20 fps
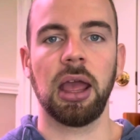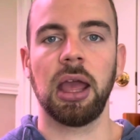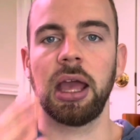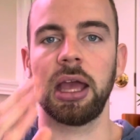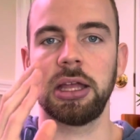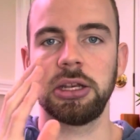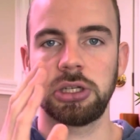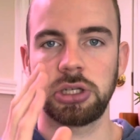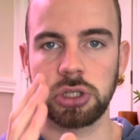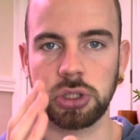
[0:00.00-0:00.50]

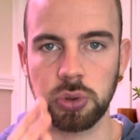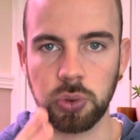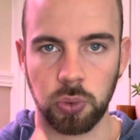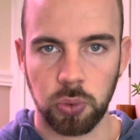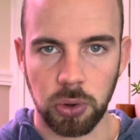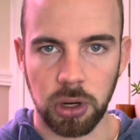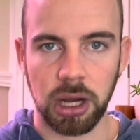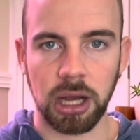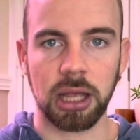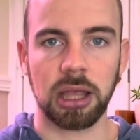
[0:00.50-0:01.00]
and just
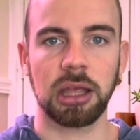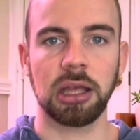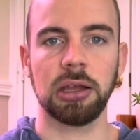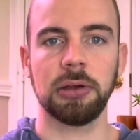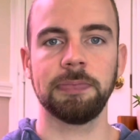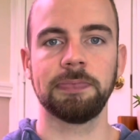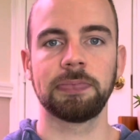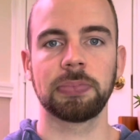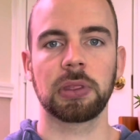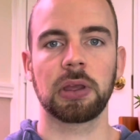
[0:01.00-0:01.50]

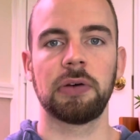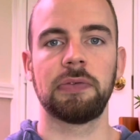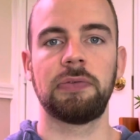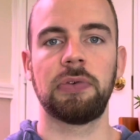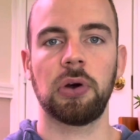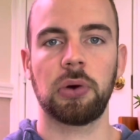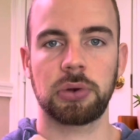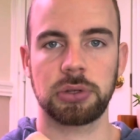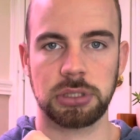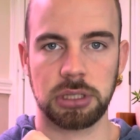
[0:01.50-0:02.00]
walking,
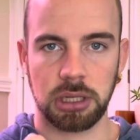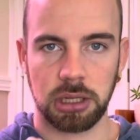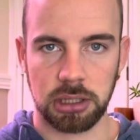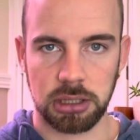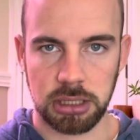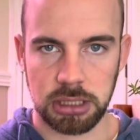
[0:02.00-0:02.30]
focusing on the